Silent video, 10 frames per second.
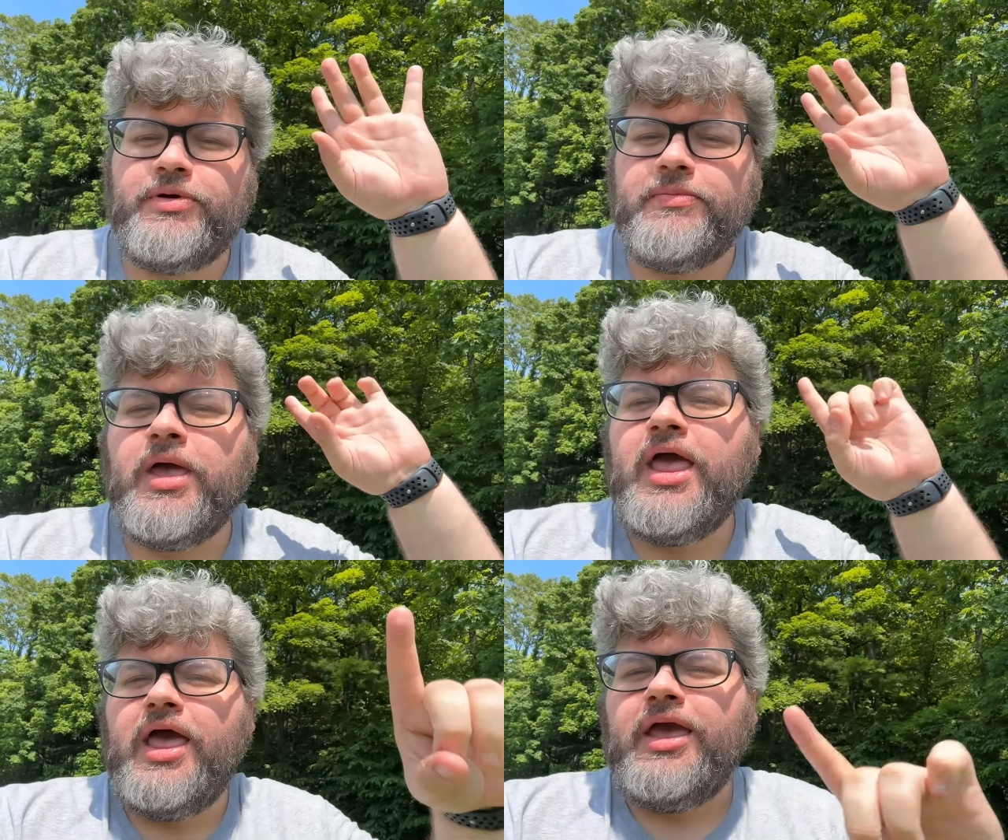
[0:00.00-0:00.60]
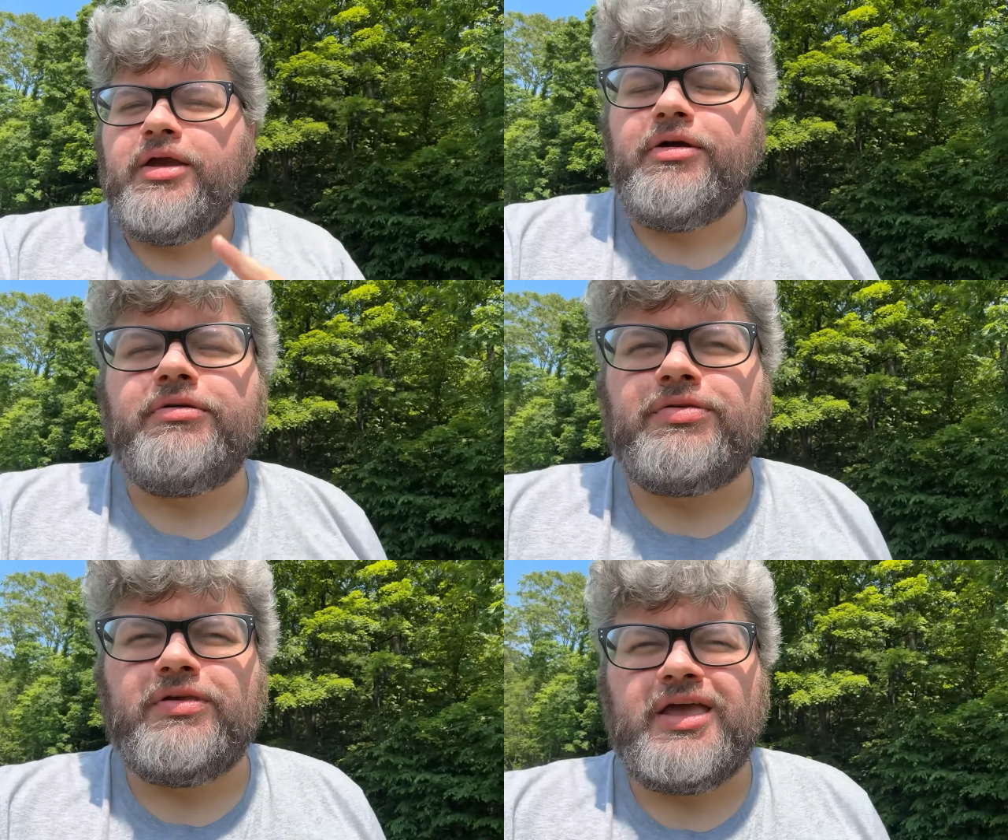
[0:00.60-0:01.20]
but here
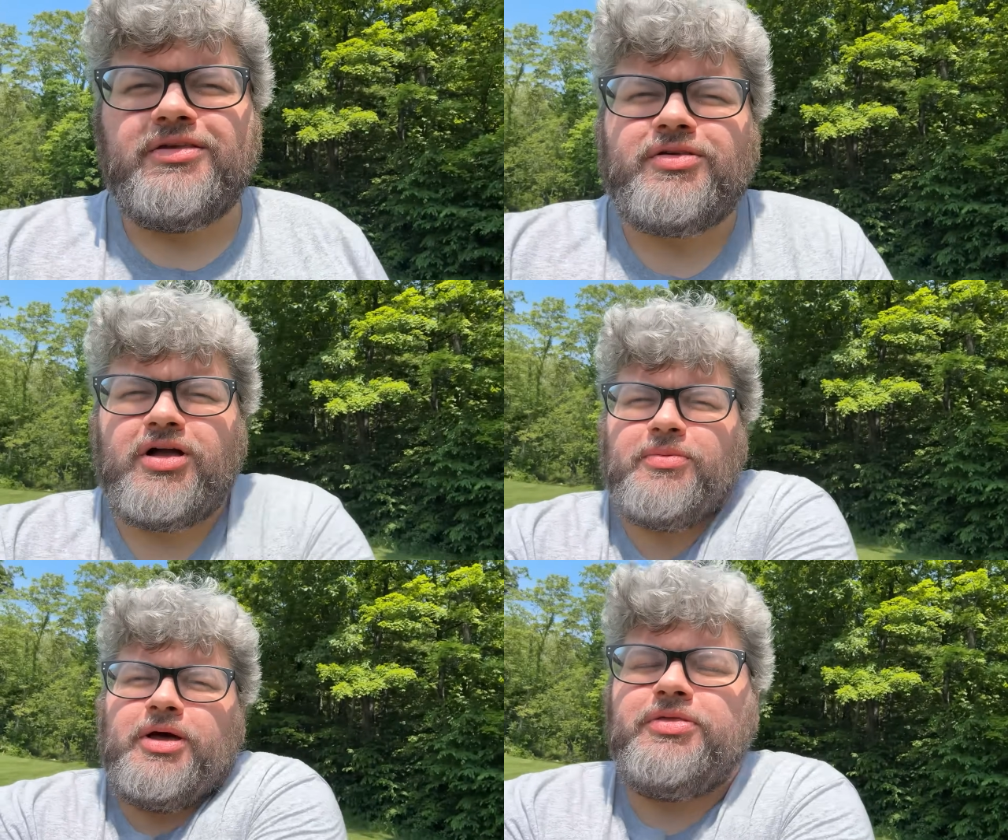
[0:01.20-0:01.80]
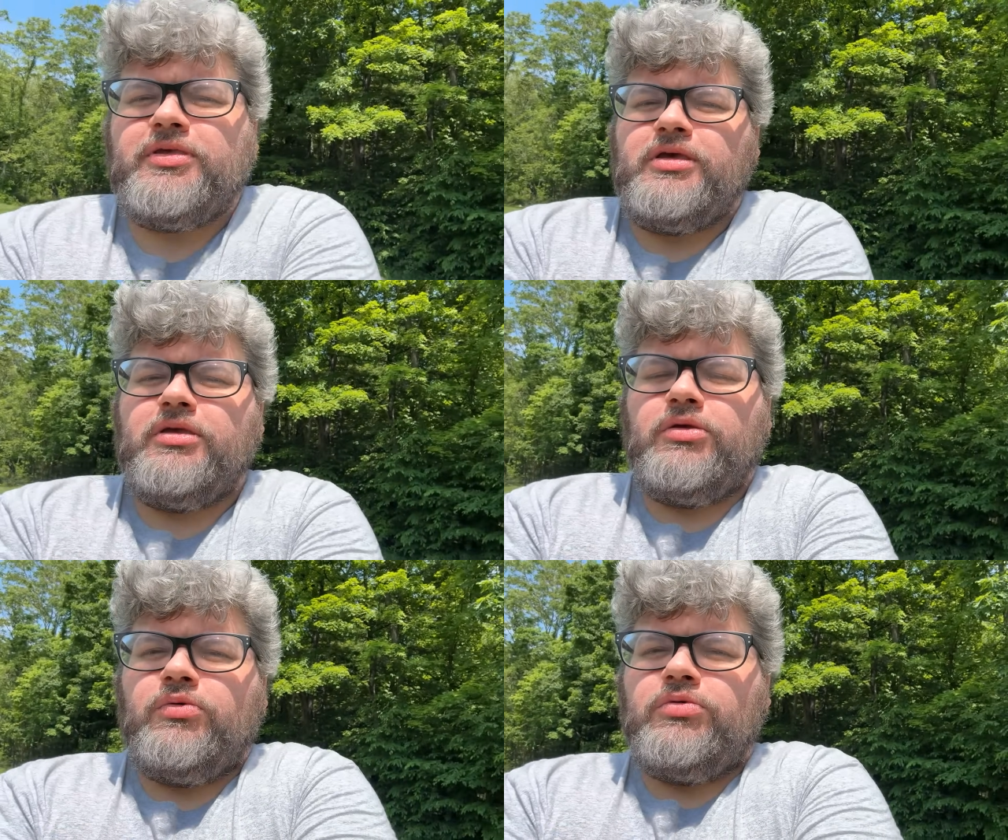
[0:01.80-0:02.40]
today to talk about the
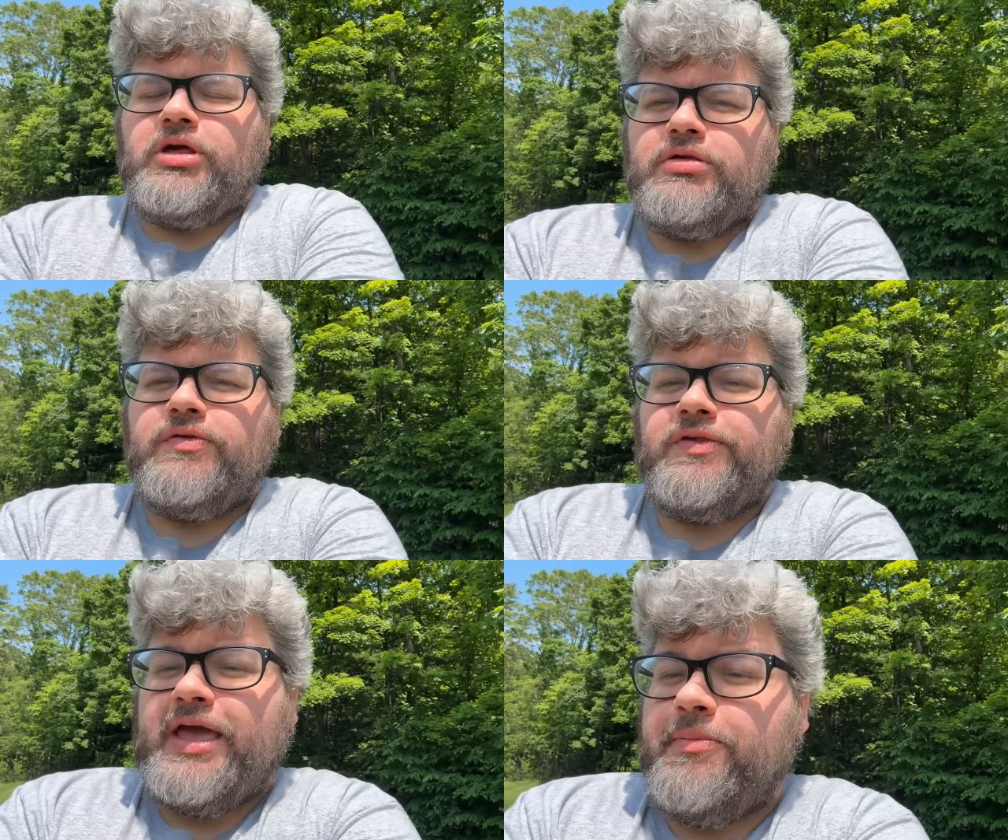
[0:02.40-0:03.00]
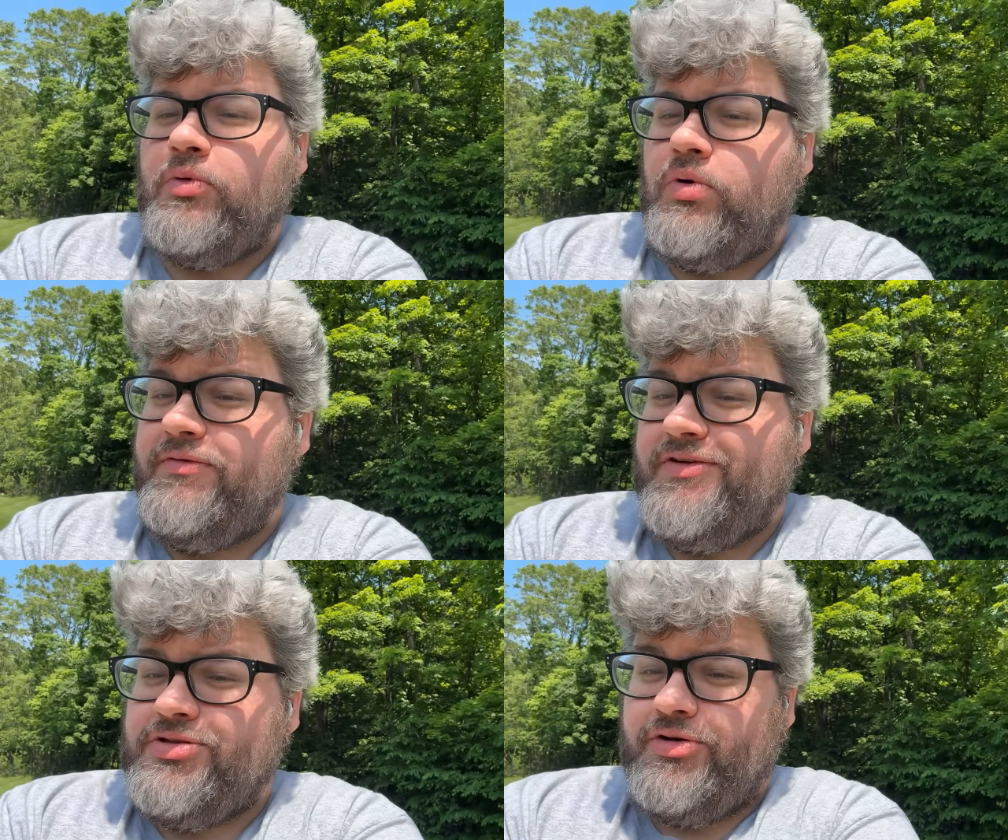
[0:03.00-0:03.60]
new changes to the Capital
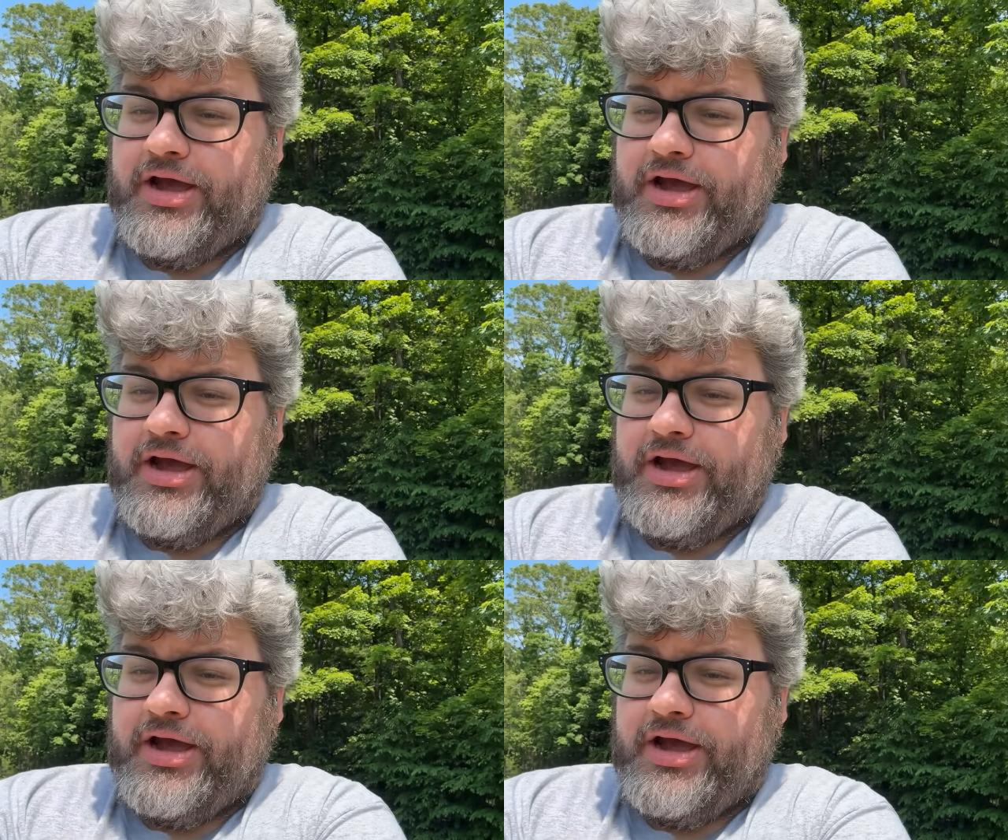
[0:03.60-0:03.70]
One Venture